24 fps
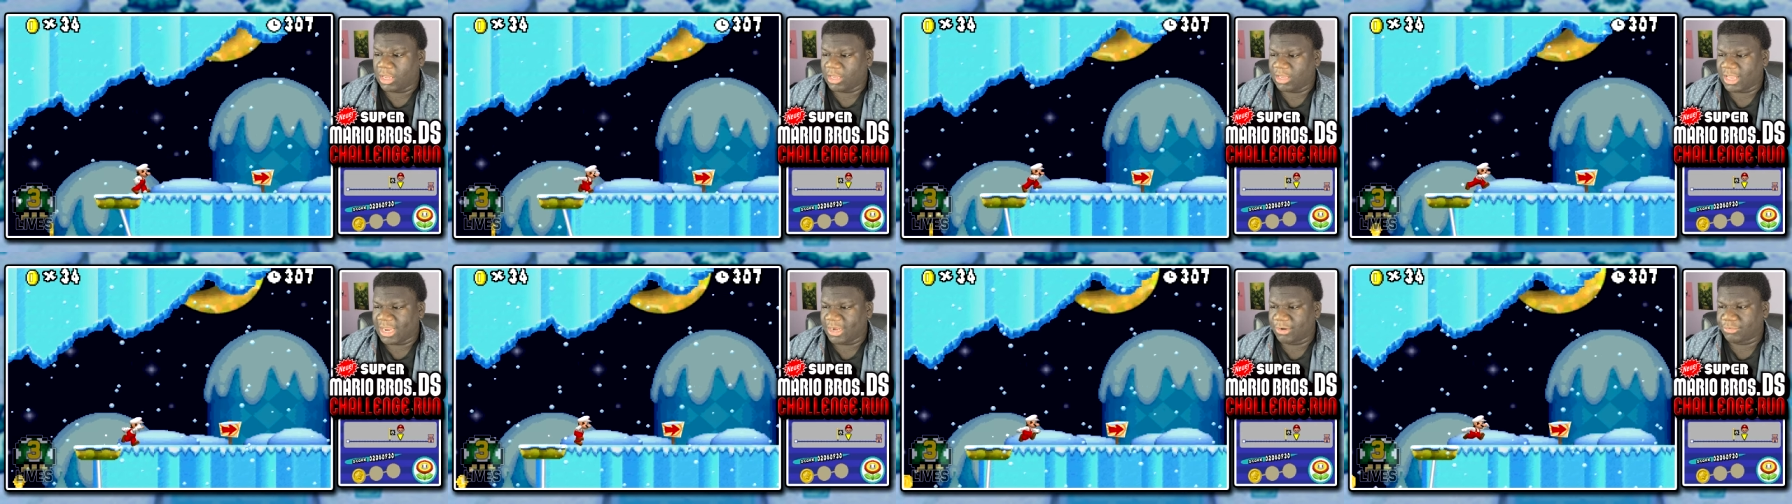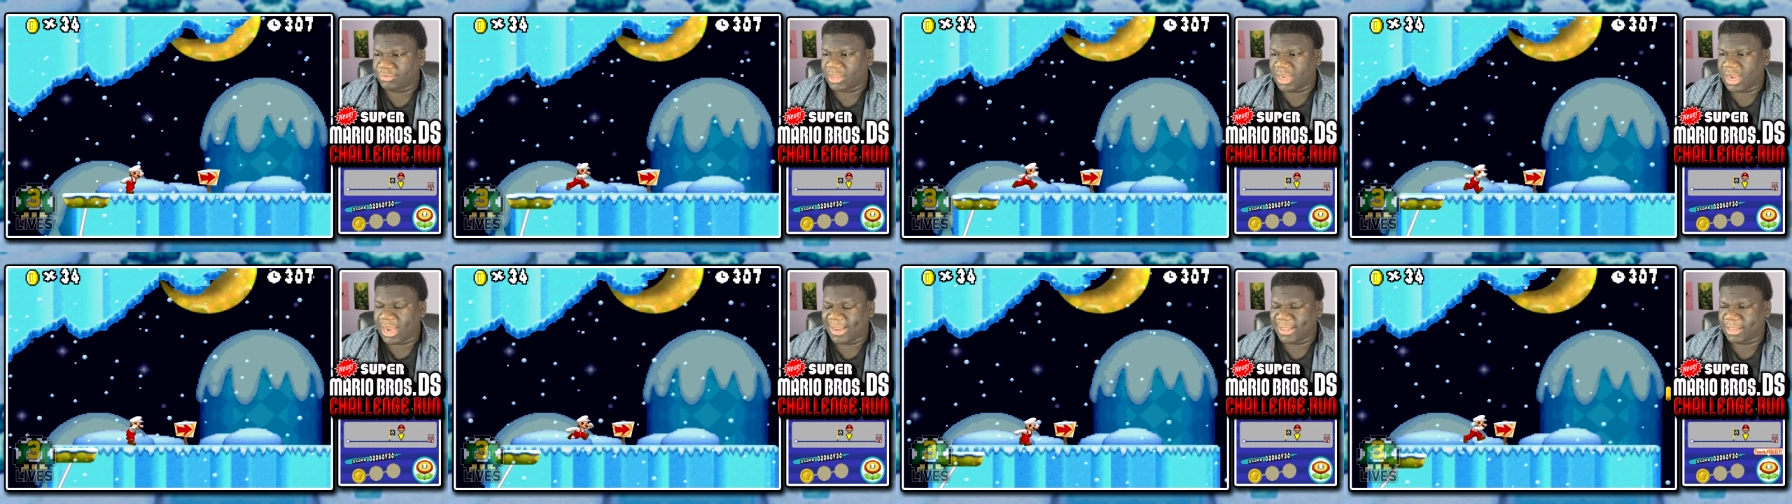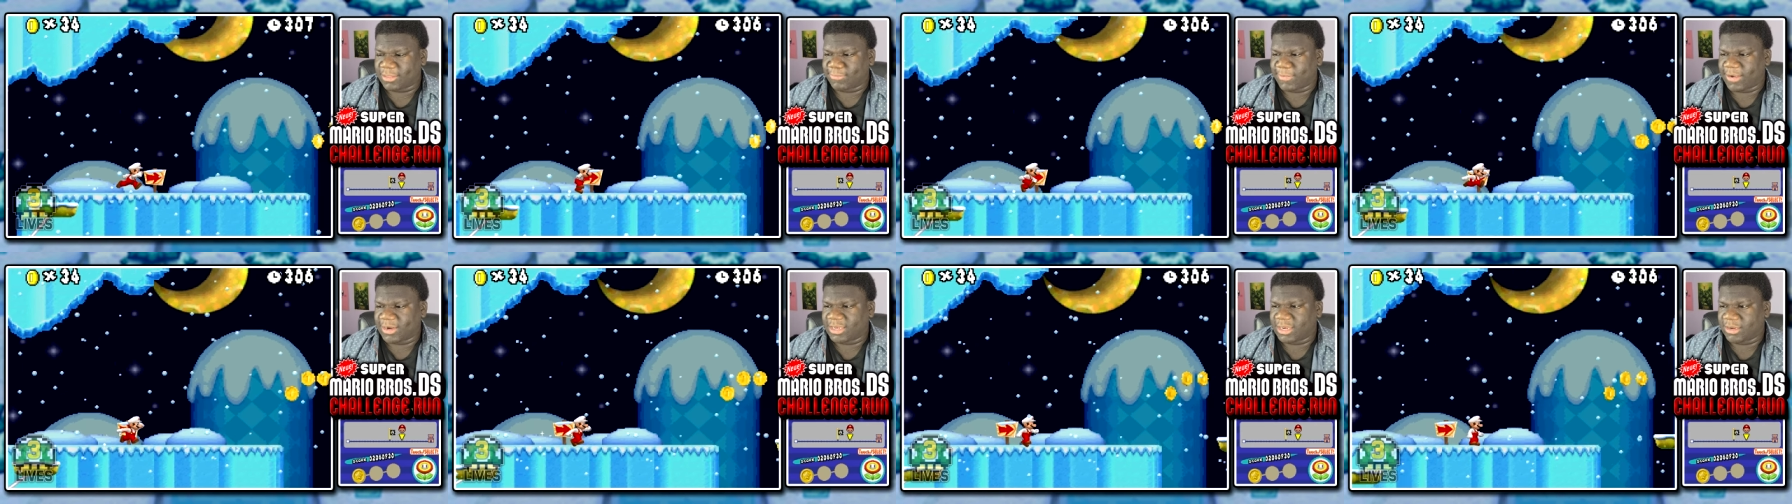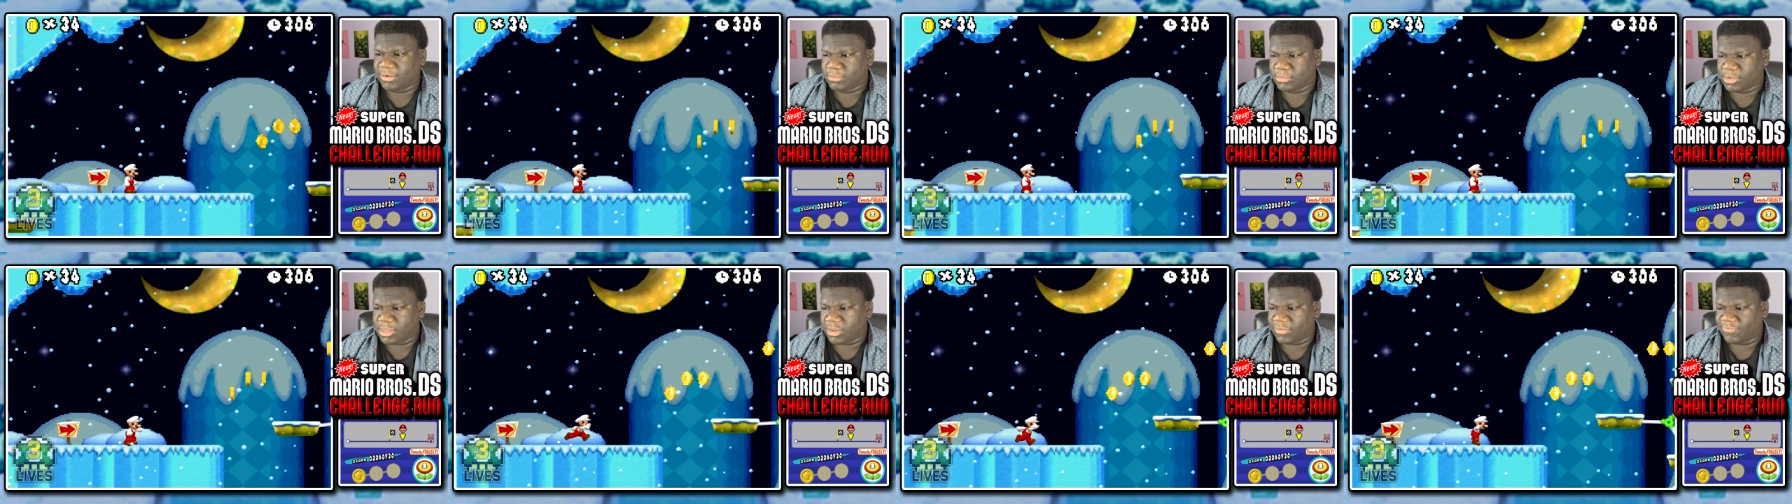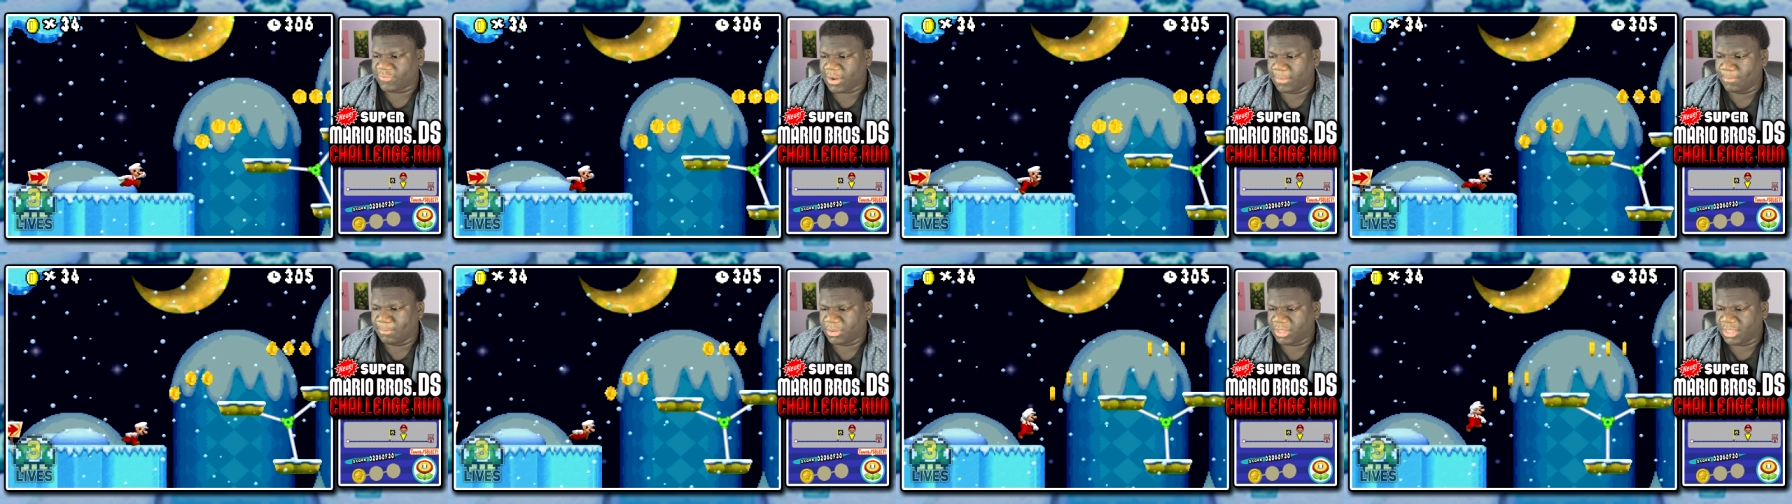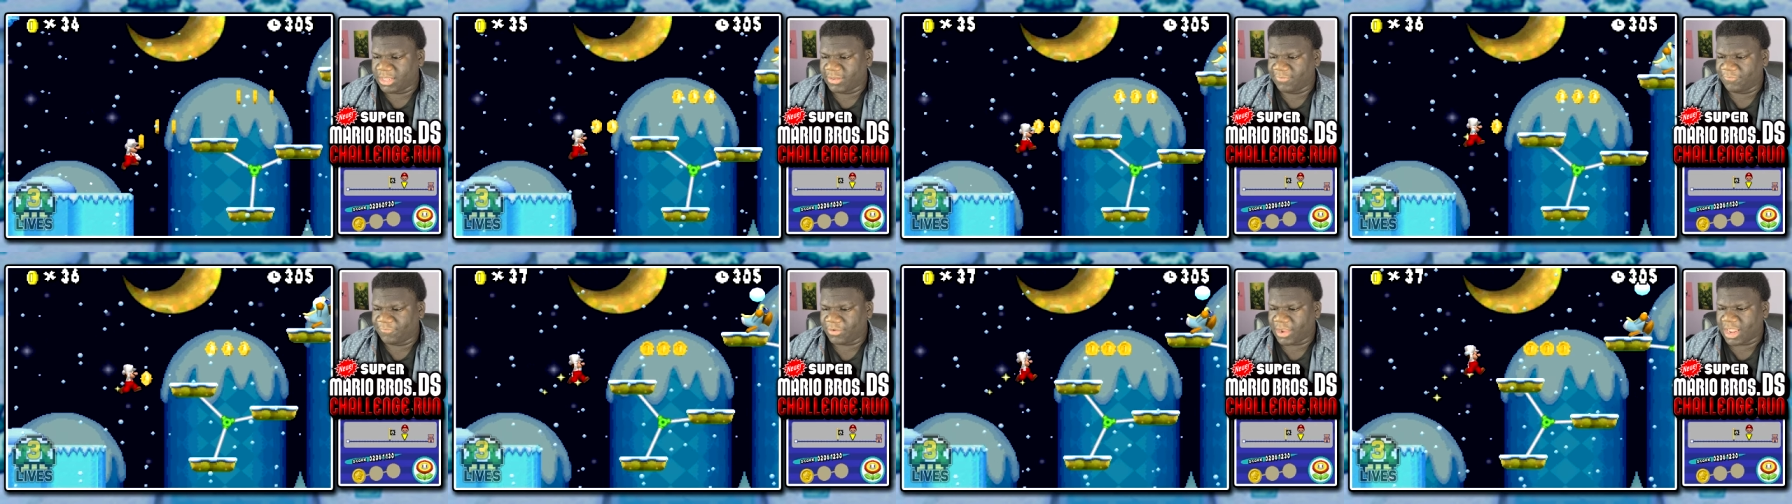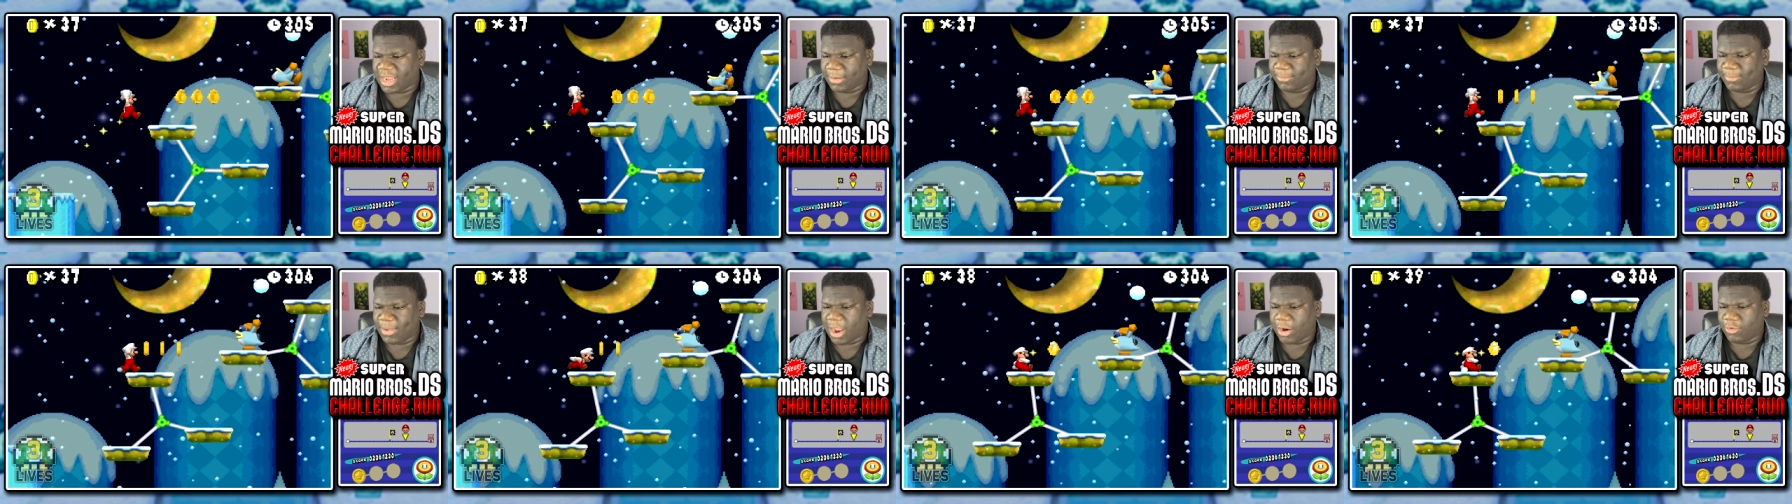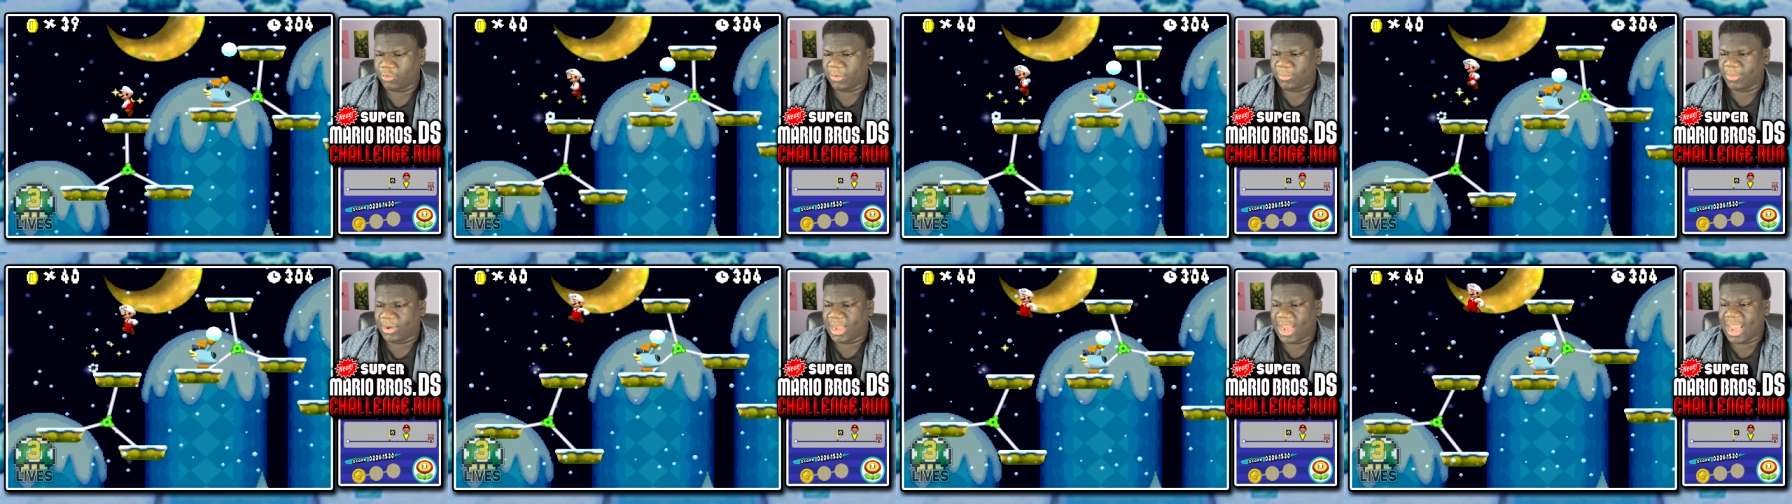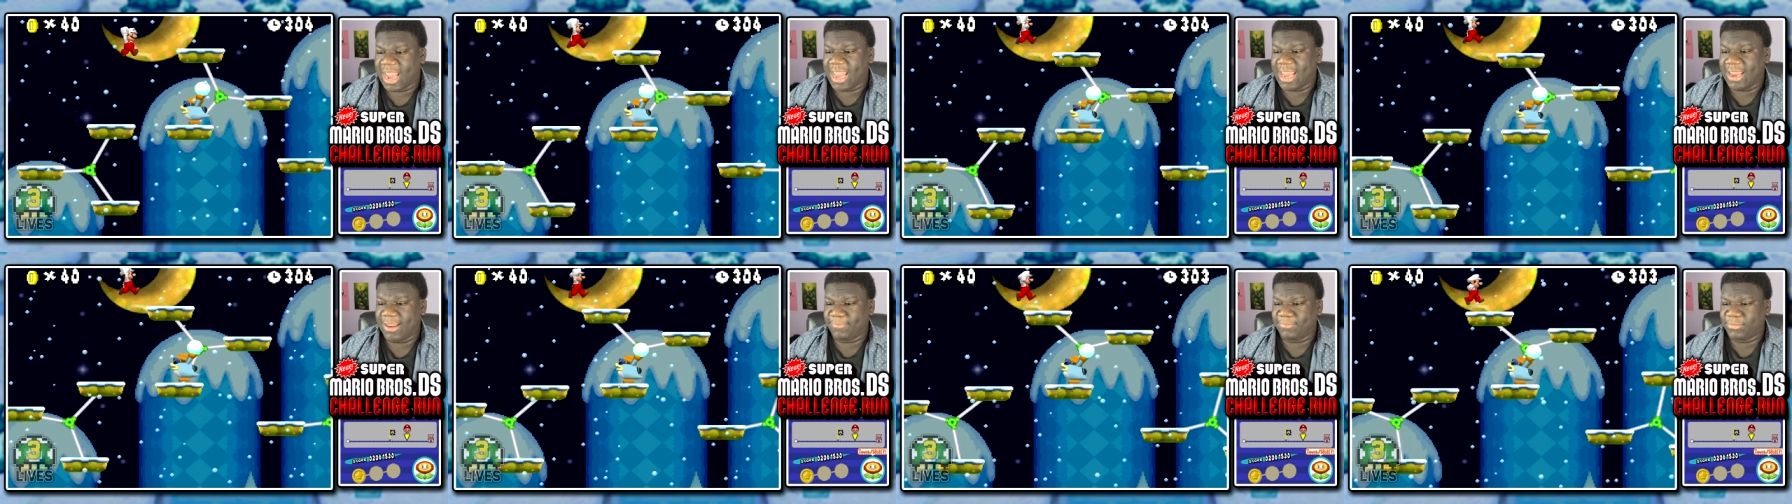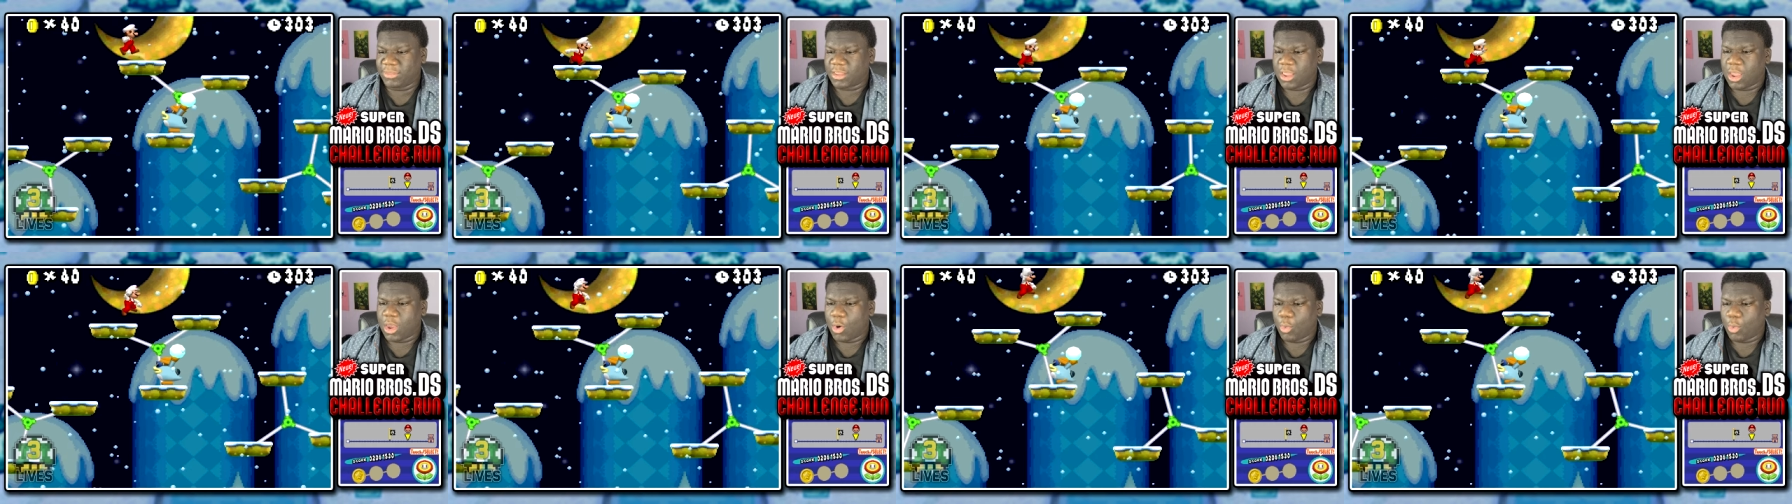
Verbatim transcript: later than I expected and just completely forgetting power-up names.